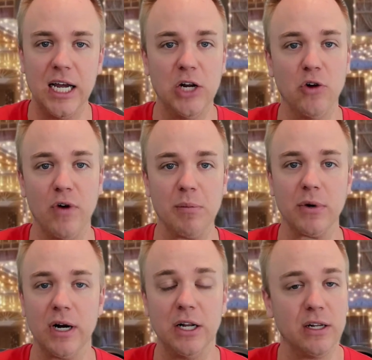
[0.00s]
in
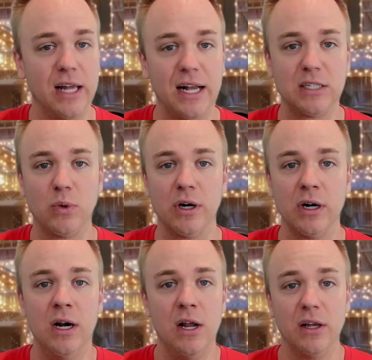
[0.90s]
November. And that's
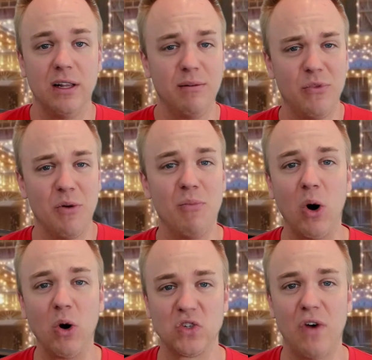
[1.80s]
where the
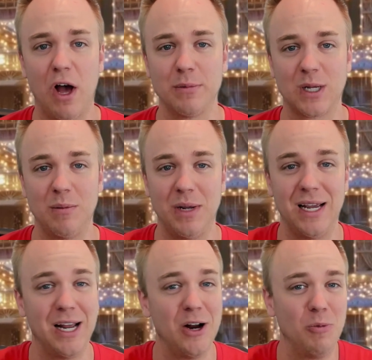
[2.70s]
most volume is going to
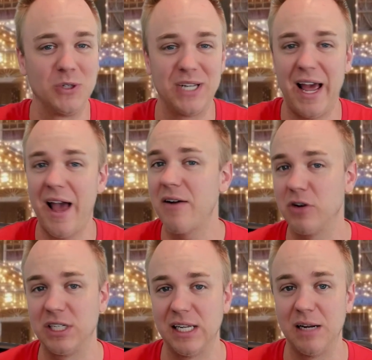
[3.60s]
be in almost
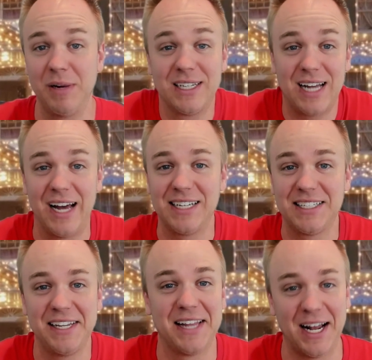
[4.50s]
every city, because
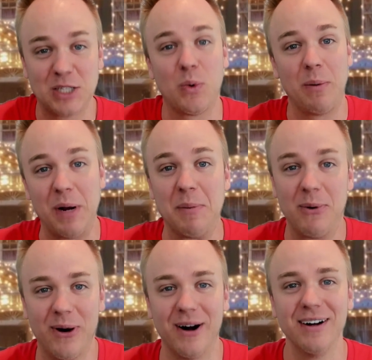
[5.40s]
honestly, that's when
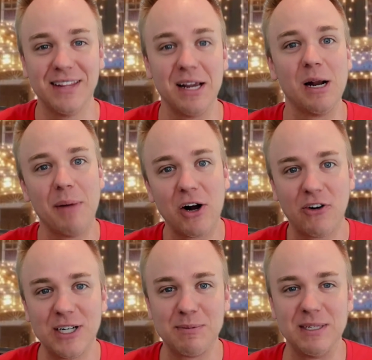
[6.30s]
people are thinking about
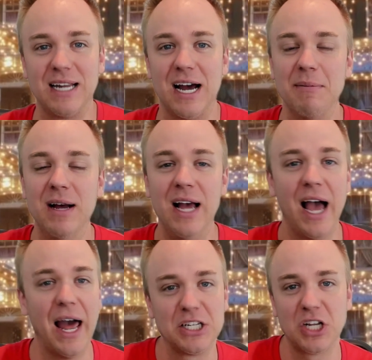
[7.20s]
Christmas time.
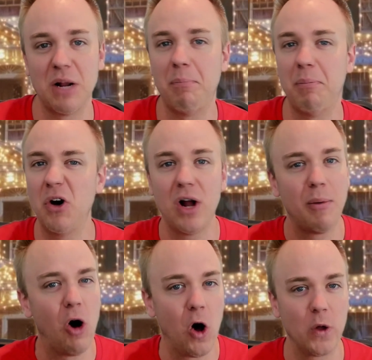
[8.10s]
And it's going to build
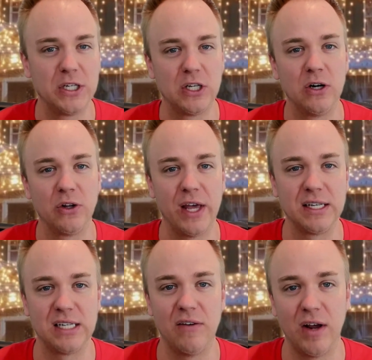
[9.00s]
up all the way till
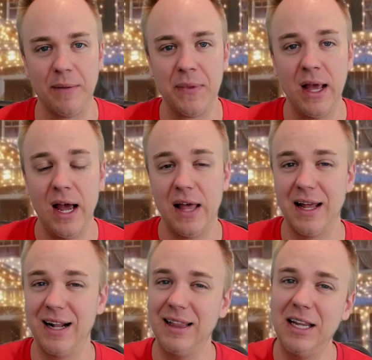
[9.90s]
Thanksgiving. And
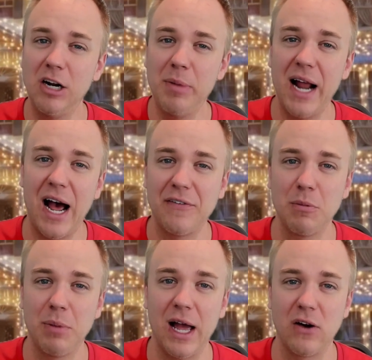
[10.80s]
then a little bit
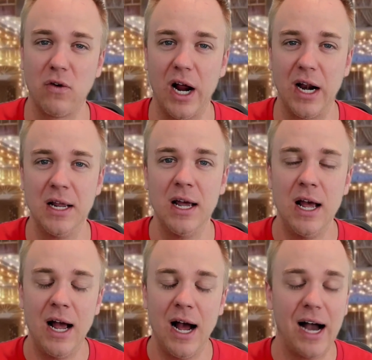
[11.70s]
after Black Friday,
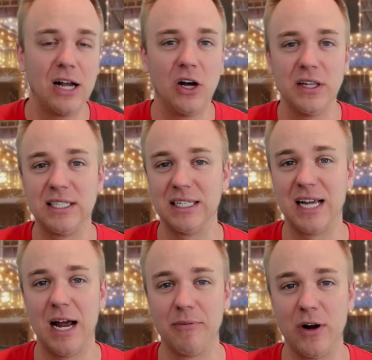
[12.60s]
I call this the
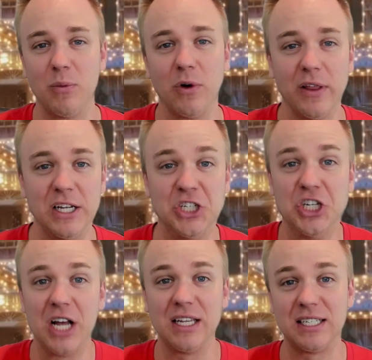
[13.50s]
time frame where the
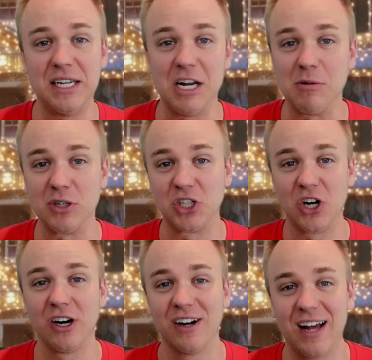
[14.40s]
jealous neighbors
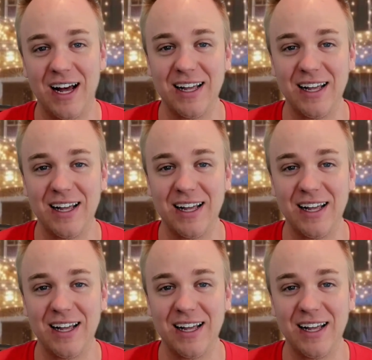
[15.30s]
start